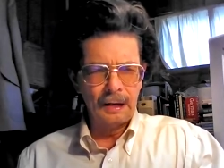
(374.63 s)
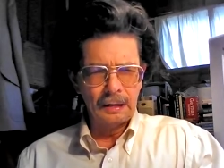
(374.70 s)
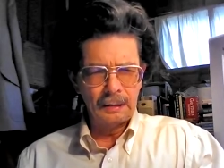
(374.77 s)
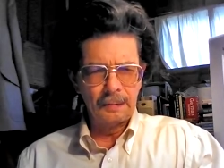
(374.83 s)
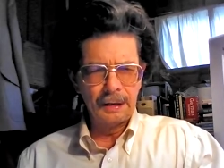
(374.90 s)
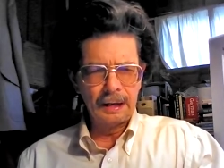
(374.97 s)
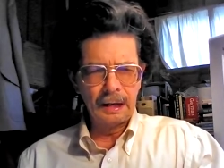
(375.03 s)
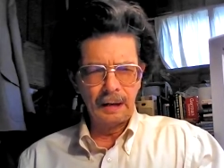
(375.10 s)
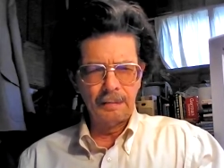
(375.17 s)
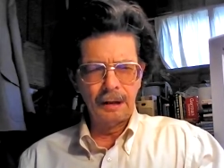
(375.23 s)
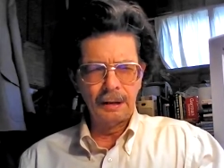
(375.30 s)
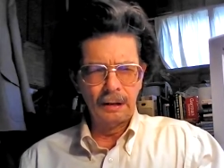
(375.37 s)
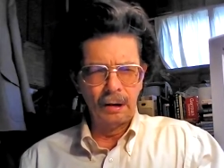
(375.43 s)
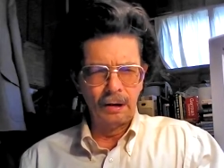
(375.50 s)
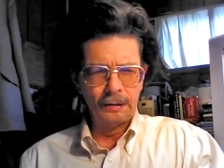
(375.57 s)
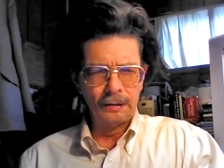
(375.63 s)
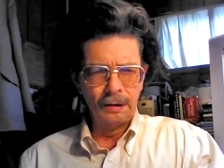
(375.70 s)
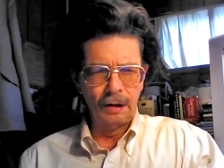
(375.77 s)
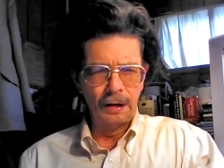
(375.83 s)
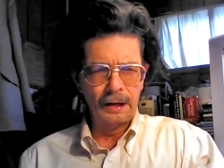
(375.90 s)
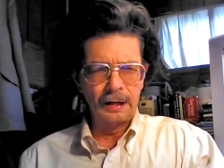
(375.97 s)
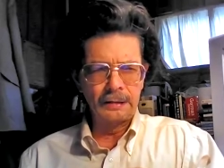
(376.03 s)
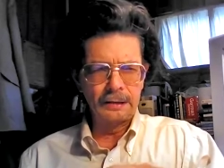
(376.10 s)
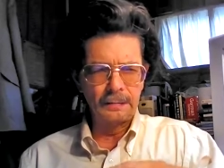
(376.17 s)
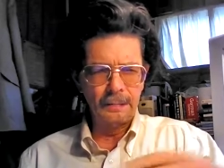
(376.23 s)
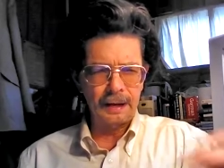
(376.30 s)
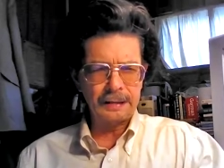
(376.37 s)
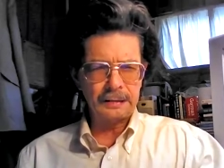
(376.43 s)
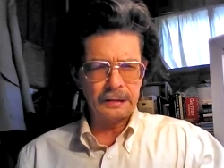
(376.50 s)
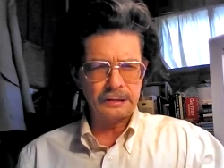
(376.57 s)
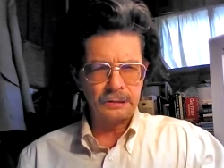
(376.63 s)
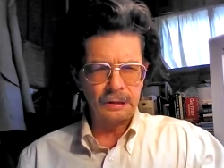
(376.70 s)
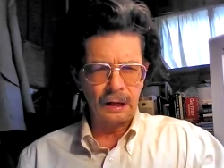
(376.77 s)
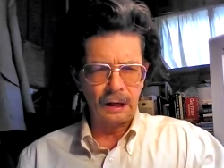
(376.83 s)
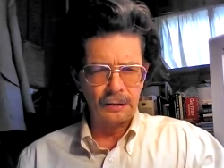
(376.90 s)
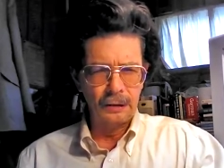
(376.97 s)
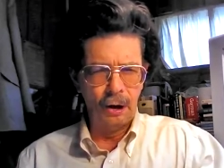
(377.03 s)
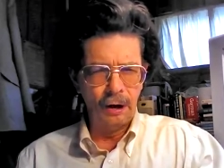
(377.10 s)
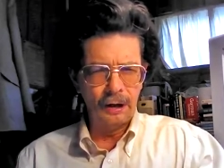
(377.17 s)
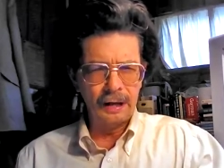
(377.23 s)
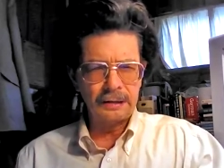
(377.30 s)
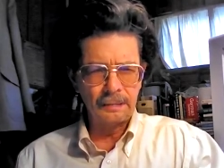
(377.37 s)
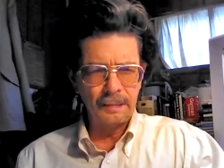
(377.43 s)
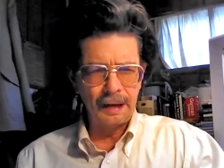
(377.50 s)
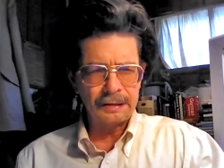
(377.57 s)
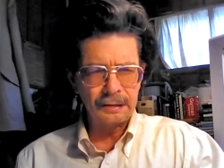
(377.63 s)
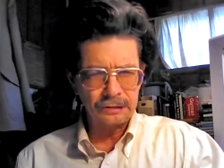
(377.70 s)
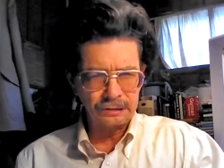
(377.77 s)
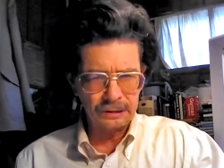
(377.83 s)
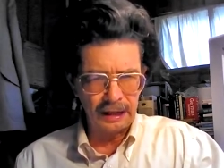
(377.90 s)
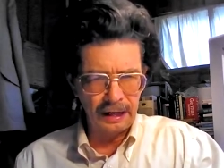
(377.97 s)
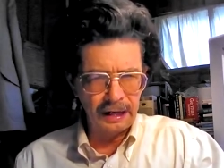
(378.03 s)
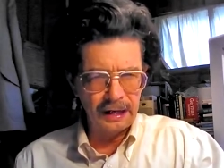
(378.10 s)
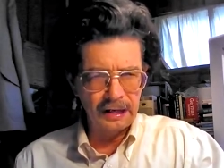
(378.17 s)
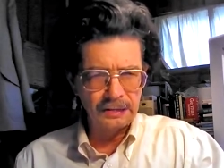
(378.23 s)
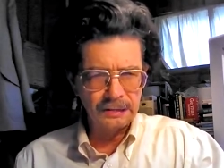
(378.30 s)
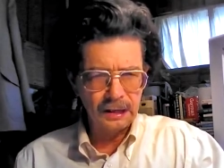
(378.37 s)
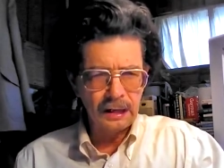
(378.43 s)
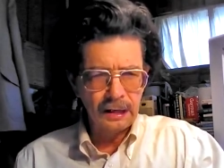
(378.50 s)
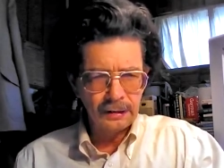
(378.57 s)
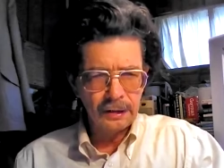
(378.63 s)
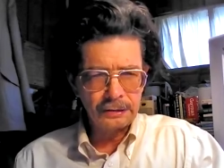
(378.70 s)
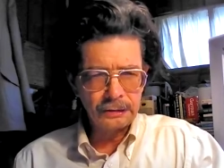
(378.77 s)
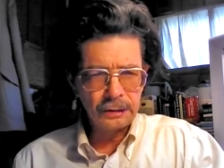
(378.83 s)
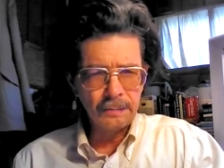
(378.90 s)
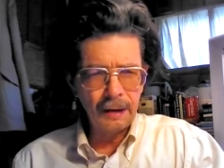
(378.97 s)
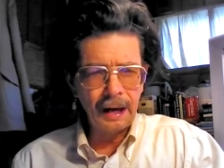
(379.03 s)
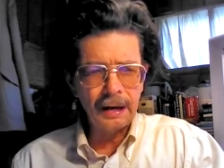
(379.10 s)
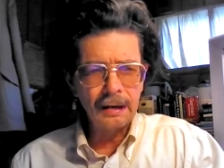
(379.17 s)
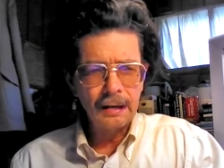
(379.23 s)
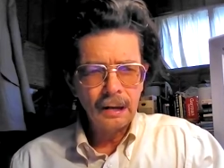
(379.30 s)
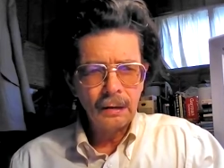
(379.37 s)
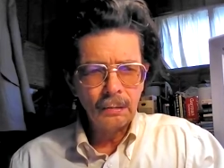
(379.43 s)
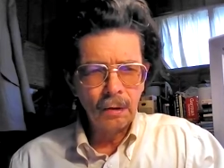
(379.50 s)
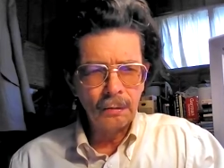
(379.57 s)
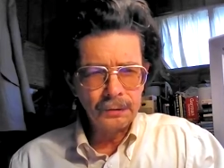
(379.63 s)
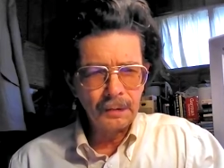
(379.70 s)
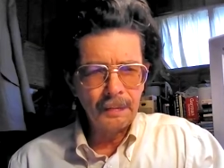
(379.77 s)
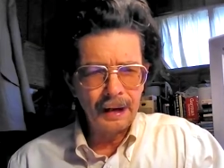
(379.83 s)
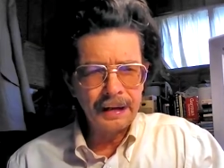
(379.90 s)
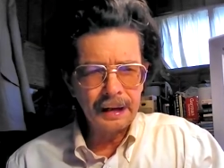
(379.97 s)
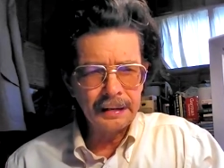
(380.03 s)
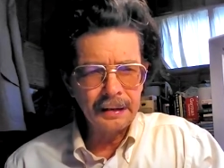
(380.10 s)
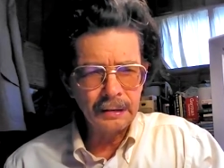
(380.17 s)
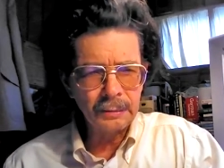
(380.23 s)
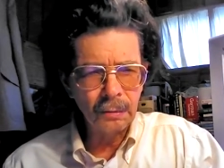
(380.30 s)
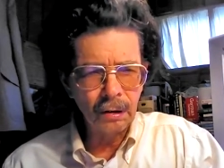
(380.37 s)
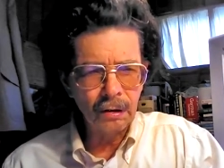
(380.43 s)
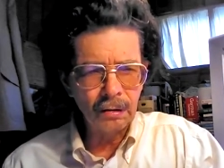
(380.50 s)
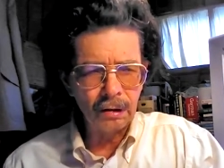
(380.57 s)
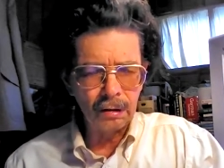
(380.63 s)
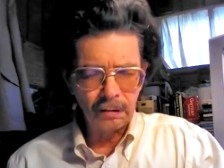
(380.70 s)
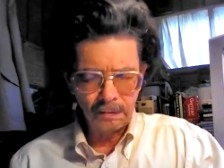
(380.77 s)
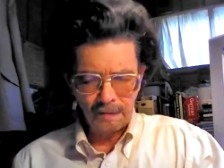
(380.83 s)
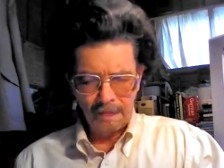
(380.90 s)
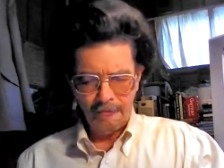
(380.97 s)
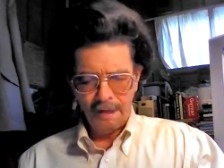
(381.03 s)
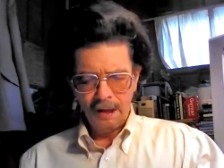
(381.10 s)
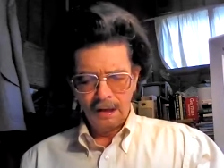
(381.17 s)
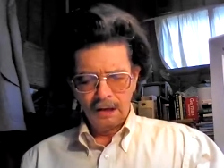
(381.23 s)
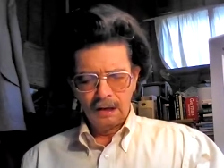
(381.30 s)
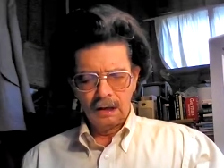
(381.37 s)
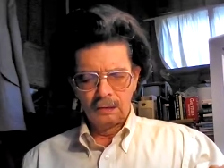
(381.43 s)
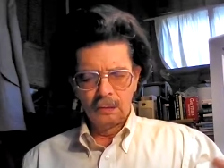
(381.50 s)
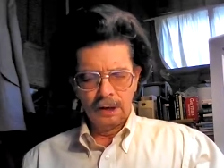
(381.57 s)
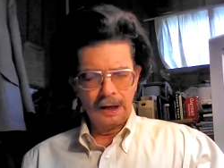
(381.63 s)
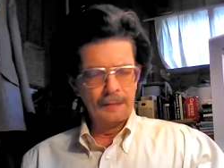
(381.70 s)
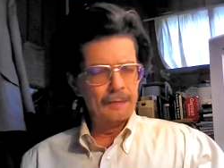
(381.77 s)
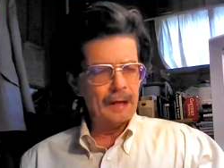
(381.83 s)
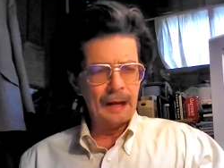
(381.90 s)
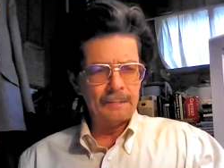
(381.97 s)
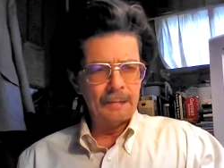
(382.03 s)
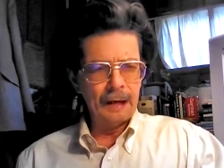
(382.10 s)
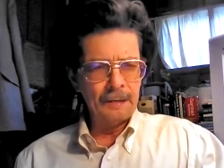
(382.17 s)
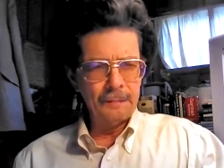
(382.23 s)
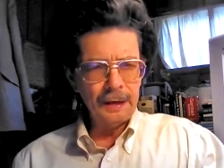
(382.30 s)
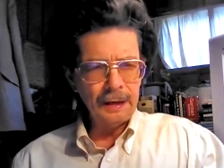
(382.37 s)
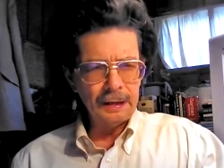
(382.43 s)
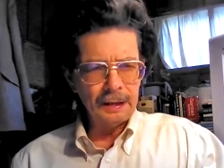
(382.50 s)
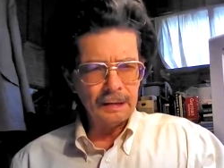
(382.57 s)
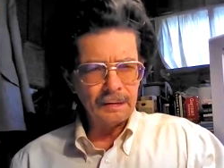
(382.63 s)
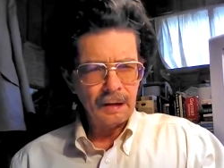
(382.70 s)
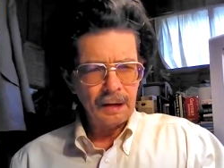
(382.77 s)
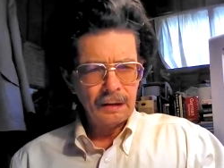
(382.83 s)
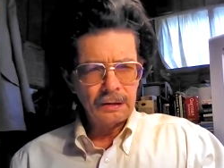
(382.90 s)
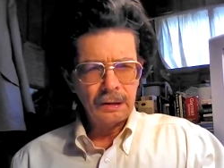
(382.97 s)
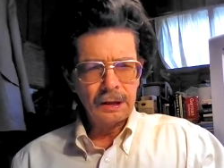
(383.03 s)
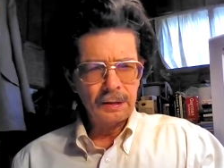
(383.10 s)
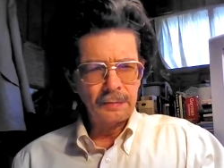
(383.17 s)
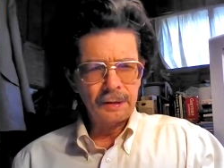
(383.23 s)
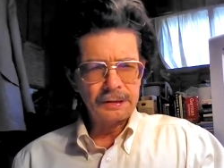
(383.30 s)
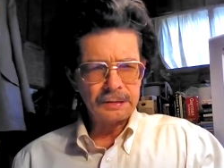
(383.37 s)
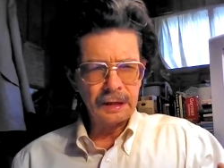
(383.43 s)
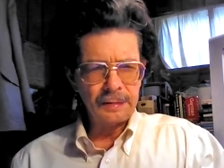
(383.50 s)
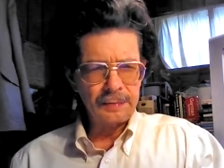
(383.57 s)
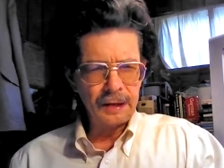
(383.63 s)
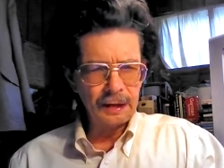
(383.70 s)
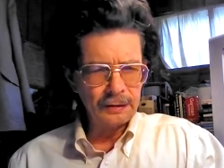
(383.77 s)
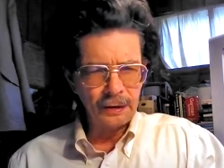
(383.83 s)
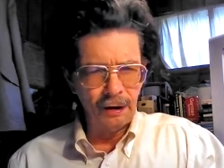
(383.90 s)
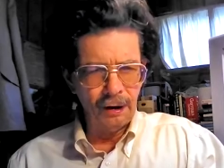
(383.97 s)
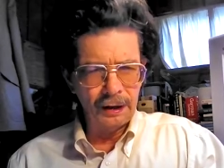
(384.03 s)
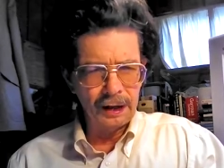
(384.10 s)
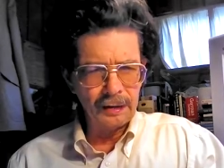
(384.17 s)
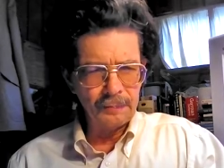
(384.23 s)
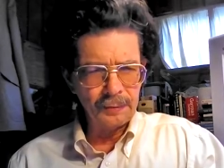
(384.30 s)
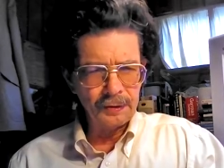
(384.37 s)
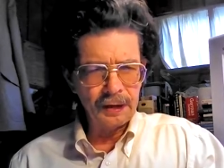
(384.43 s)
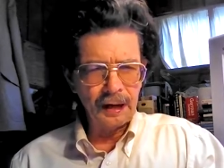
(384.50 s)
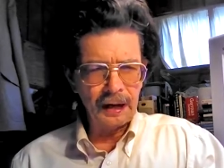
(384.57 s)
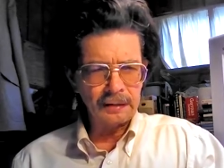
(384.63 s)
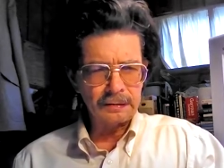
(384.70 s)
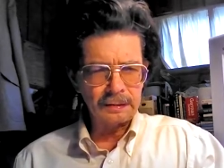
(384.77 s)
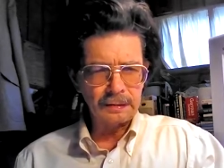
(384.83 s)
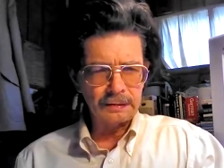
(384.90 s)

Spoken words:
to become anointed to make the change that you may want to make in this world, or whatever that may be. You can receive the anointing for that,